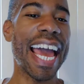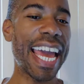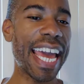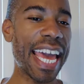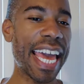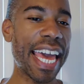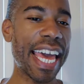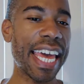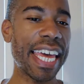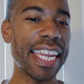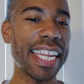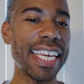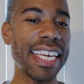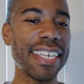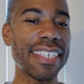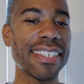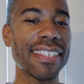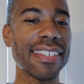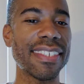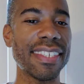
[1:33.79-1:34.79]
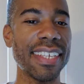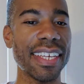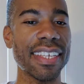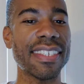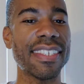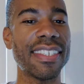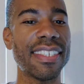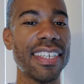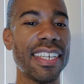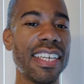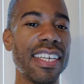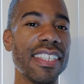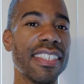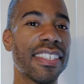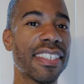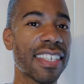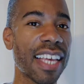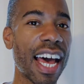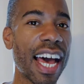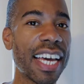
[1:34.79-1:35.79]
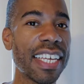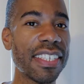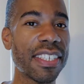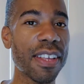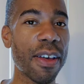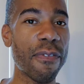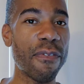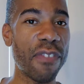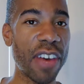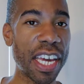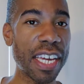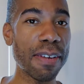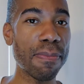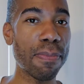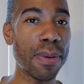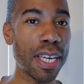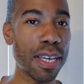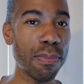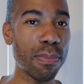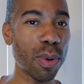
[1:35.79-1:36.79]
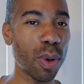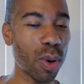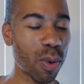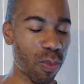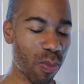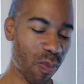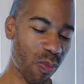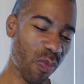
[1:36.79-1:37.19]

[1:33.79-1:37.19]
and is 16 signs of fake people.